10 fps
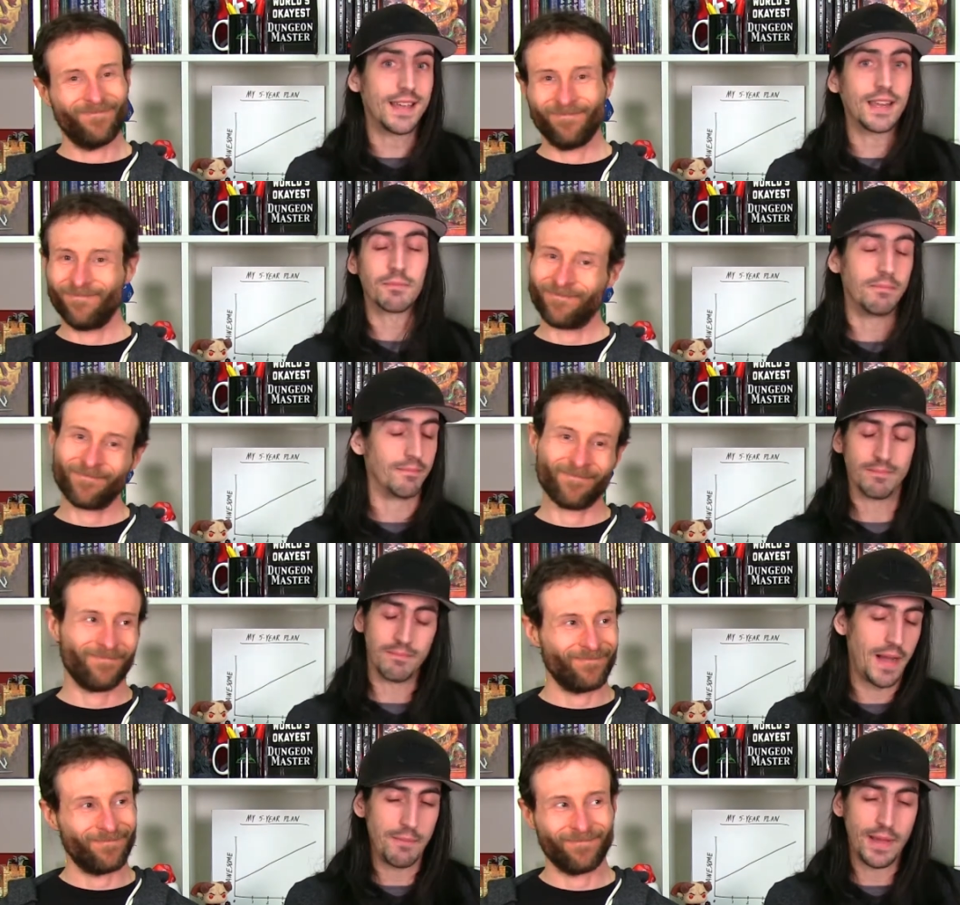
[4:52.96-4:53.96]
Speaker 1: like
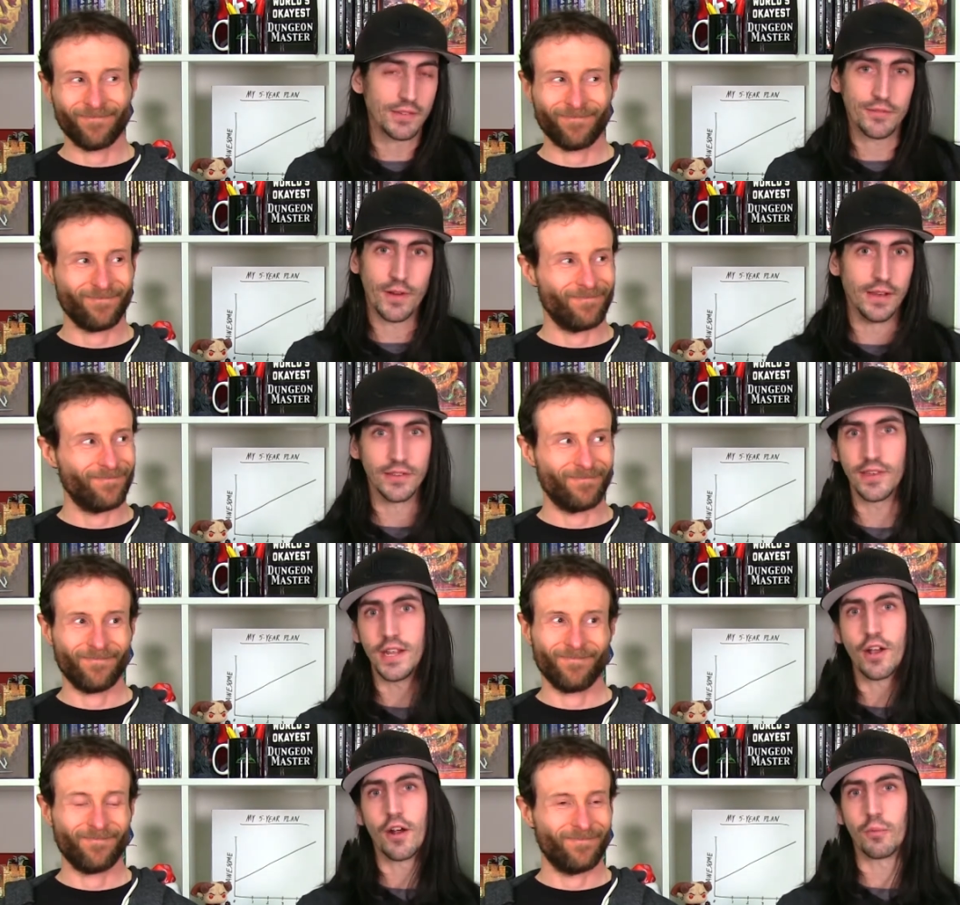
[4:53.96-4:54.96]
my best friend, City
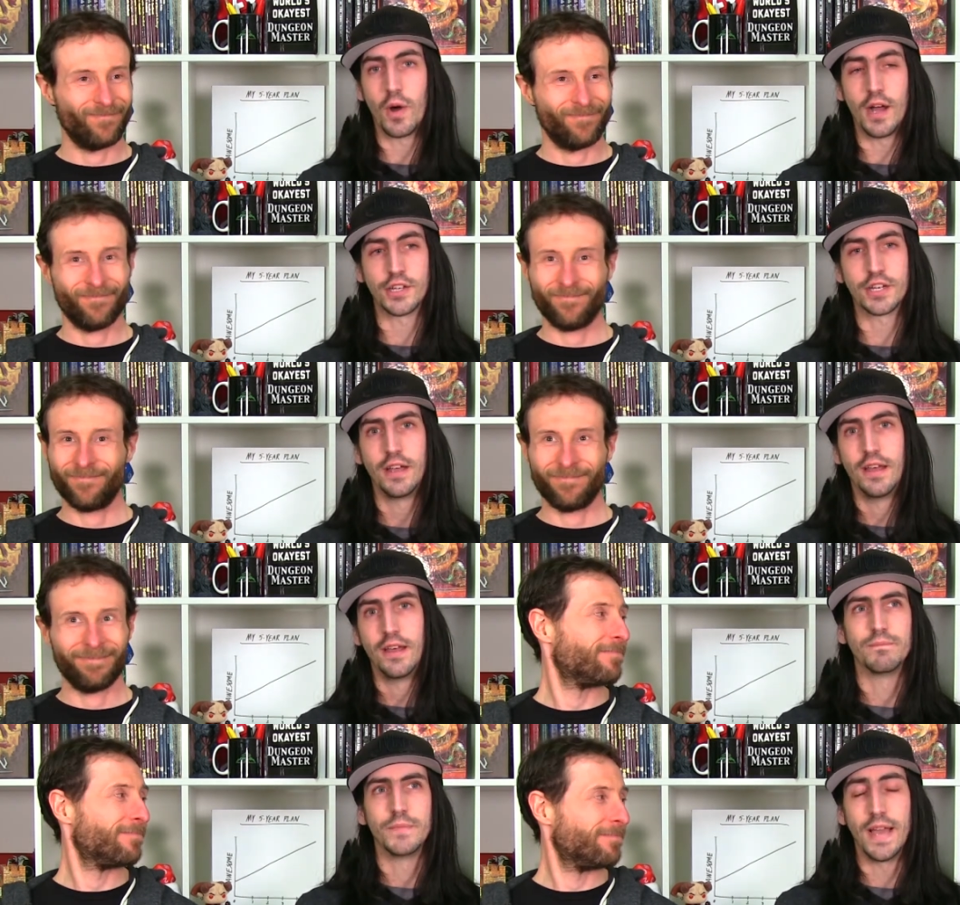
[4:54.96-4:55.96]
Guard Watch.
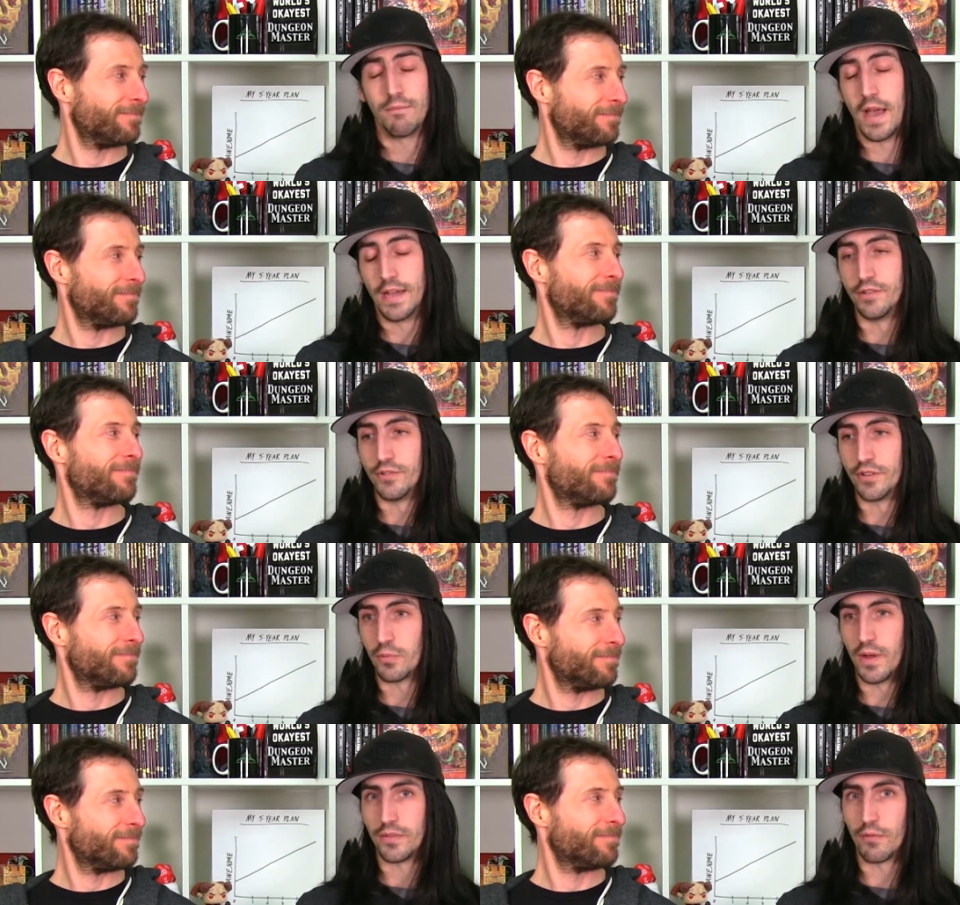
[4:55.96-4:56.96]
Yeah, I just
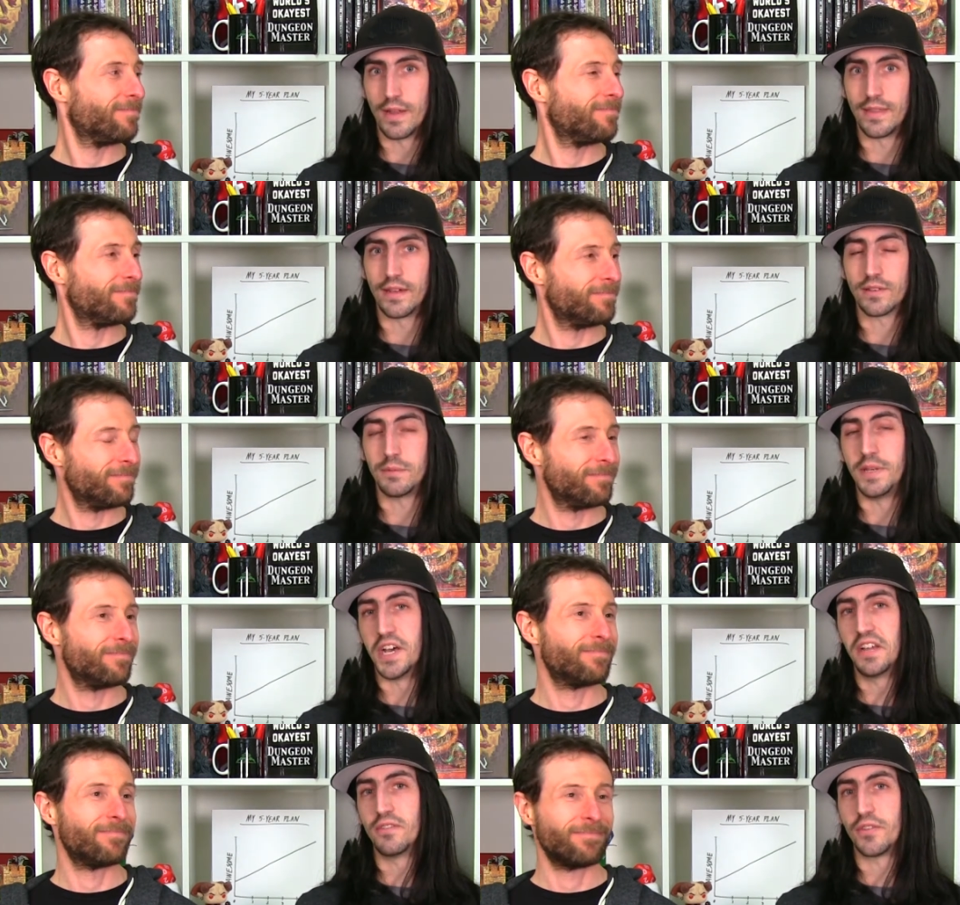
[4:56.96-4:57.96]
want the right things to be
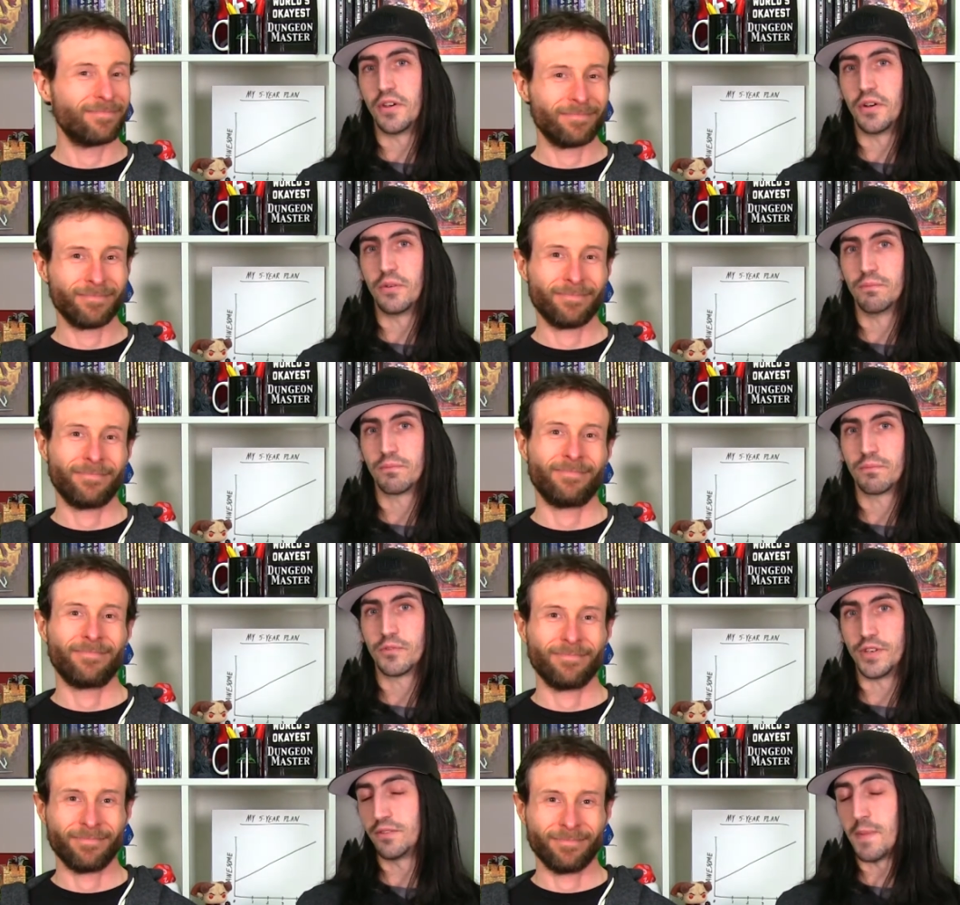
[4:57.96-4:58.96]
done, so
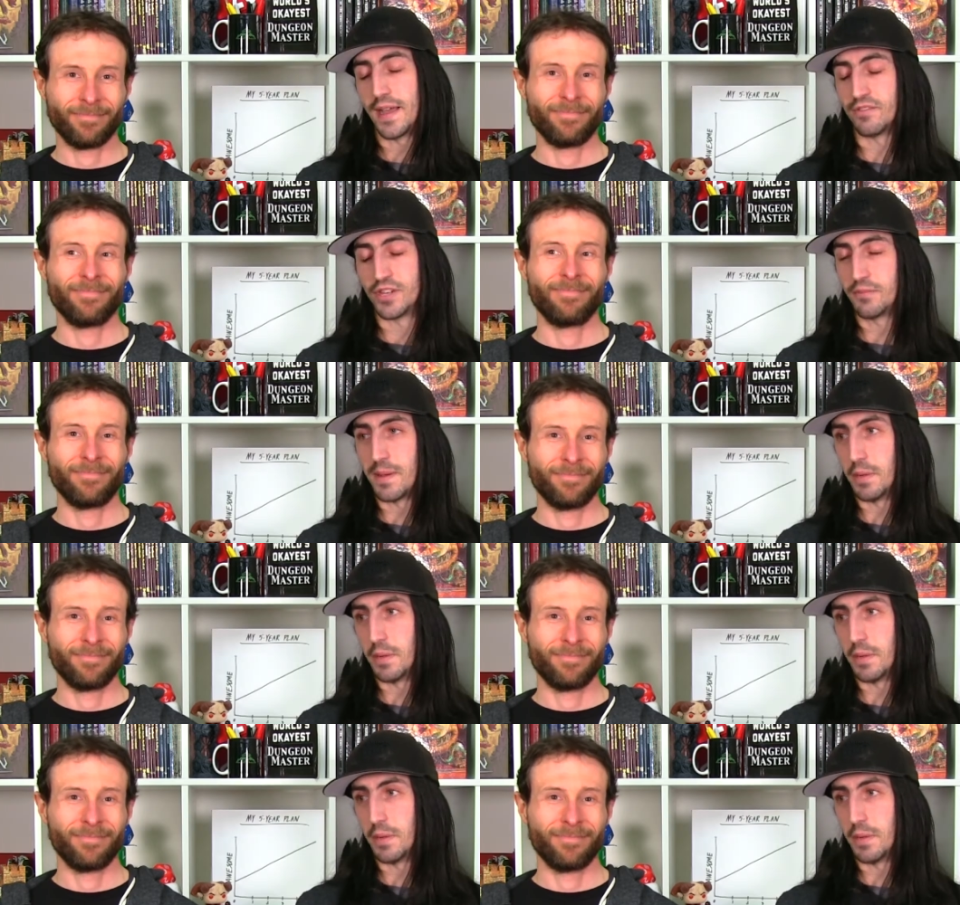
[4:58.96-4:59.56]
she's my she's my